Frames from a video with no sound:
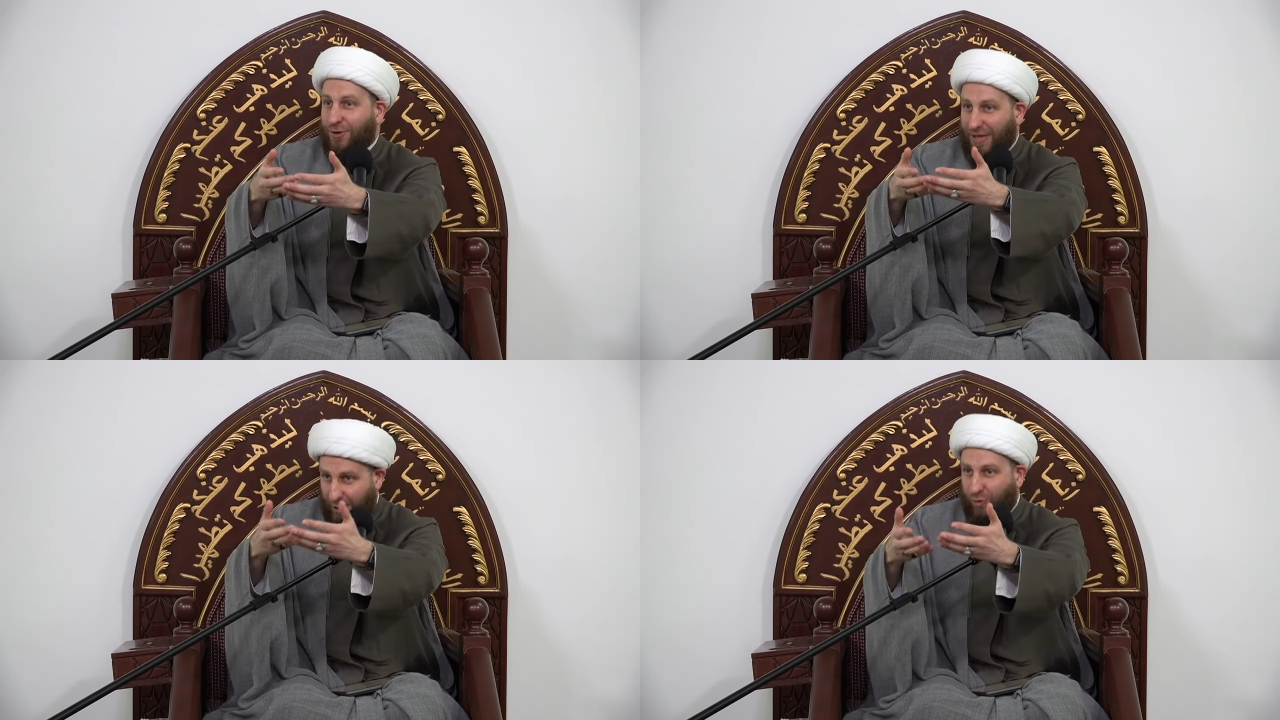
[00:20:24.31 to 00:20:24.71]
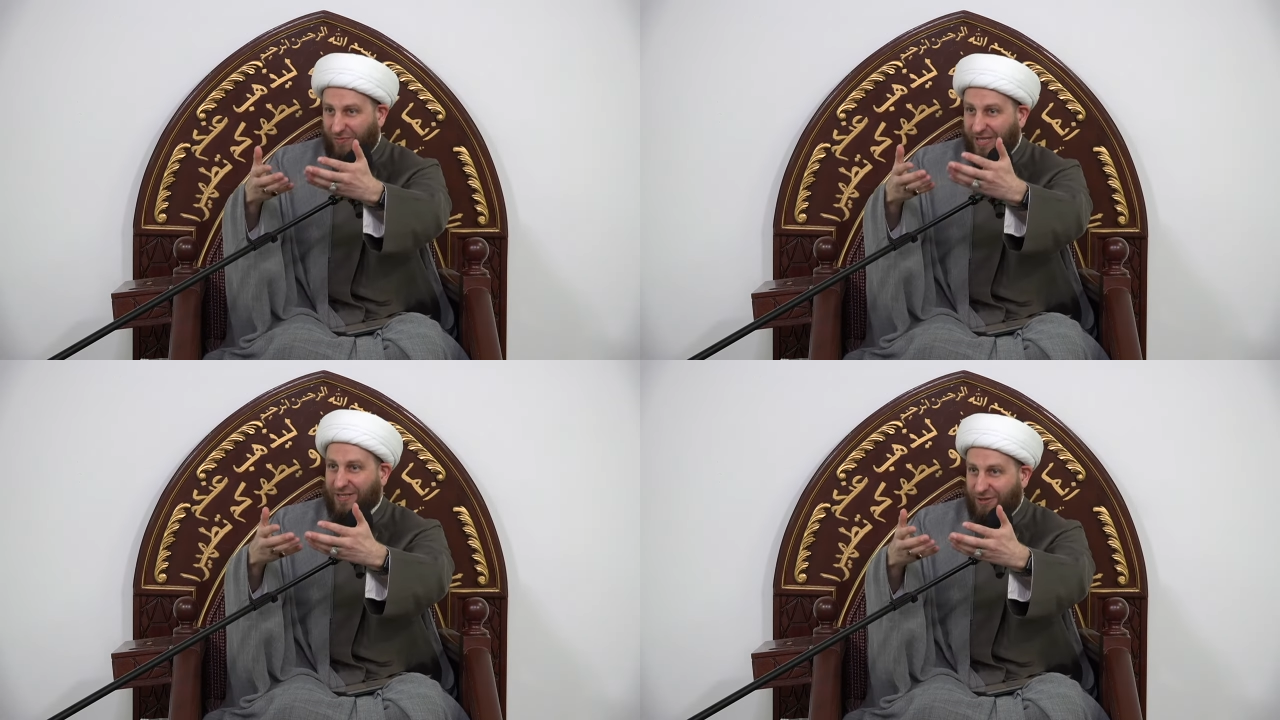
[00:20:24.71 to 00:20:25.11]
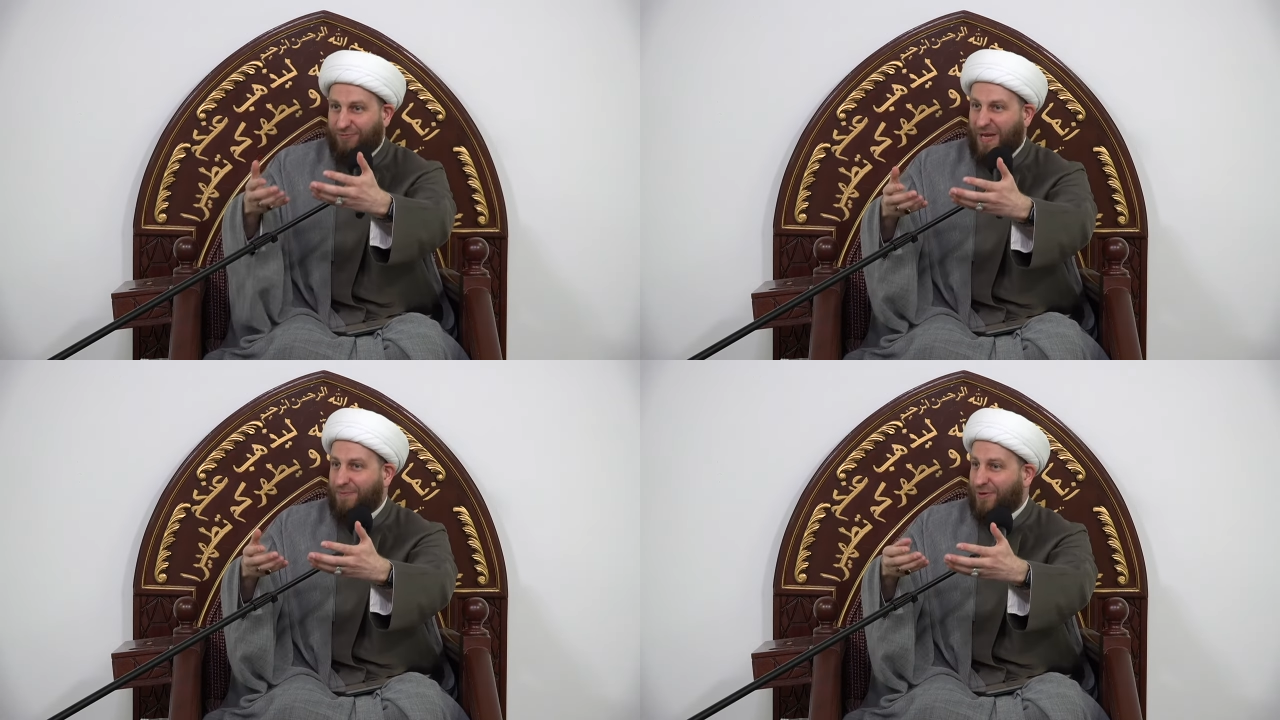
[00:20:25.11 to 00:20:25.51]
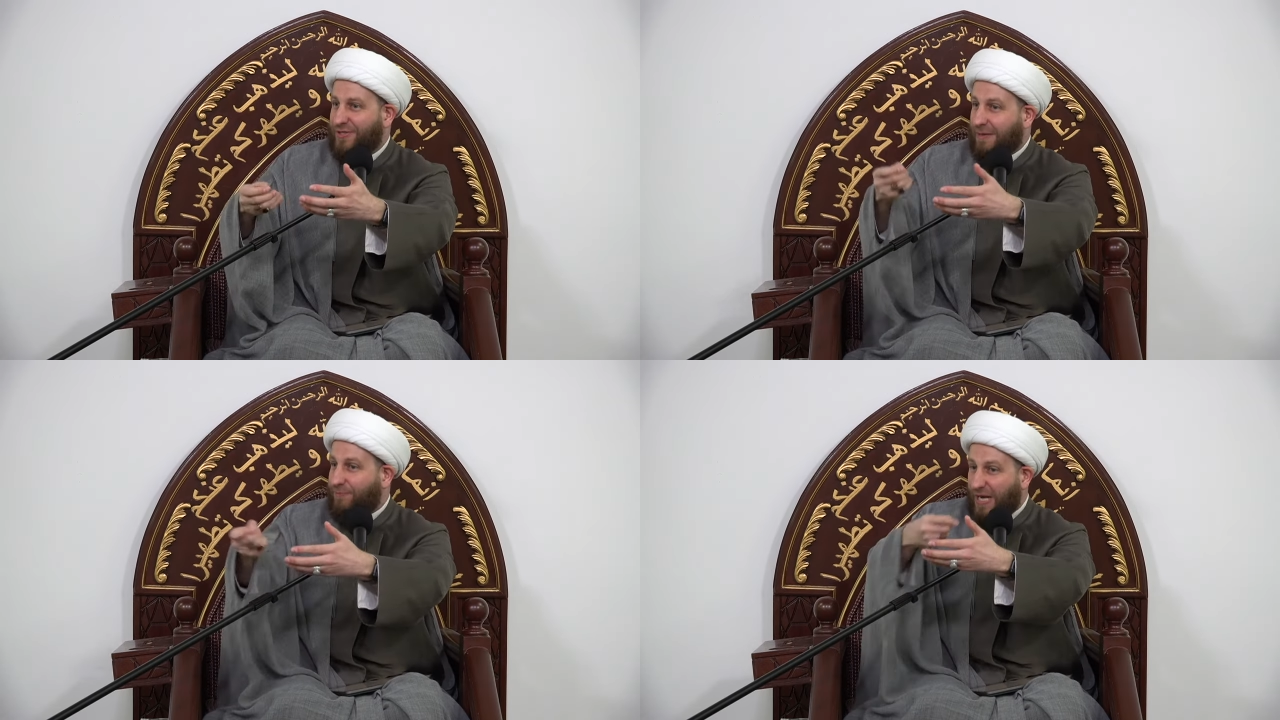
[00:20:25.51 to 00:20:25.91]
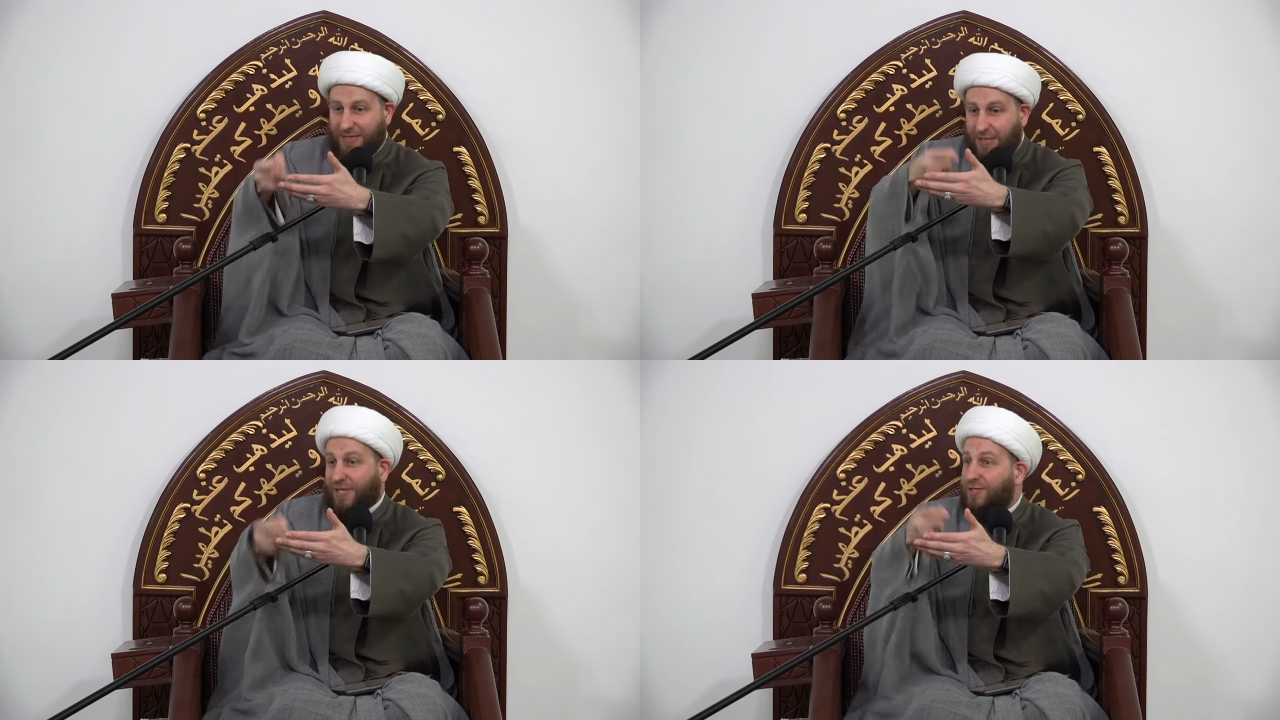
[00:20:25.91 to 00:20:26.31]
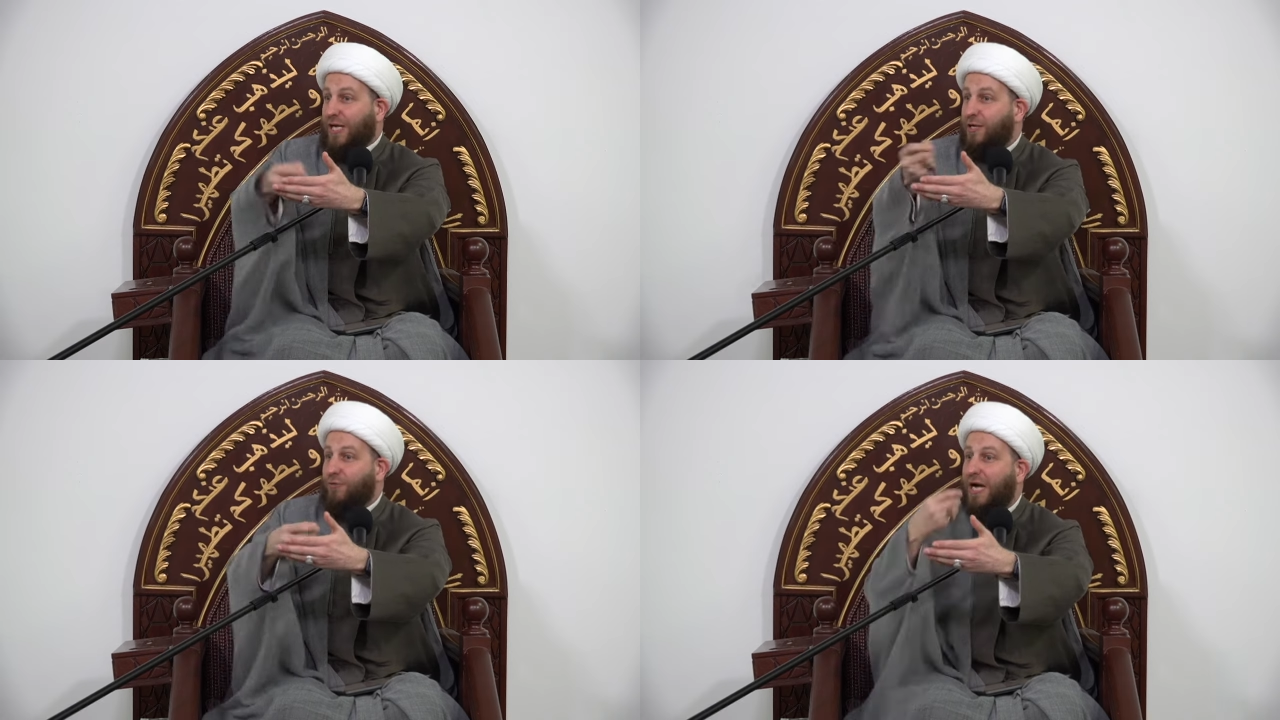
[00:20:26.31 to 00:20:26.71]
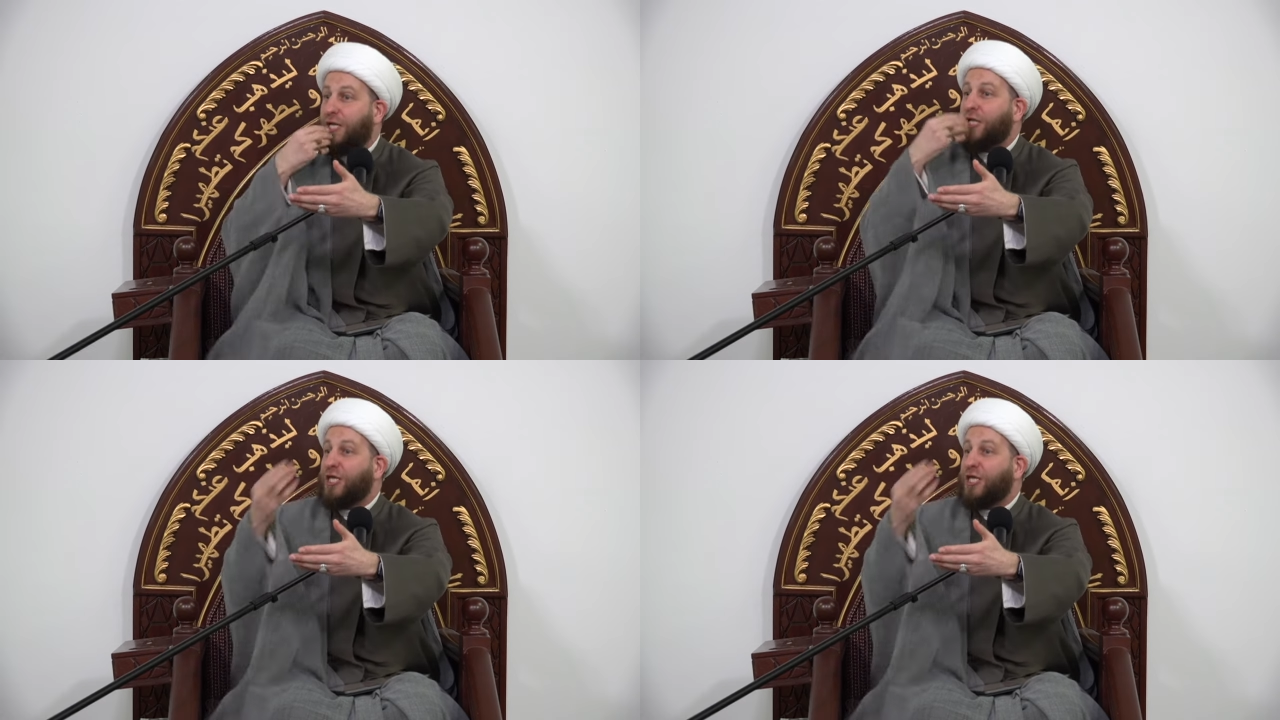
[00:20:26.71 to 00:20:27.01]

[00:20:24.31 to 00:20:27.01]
or the equivalent of papers and pens, and they started writing.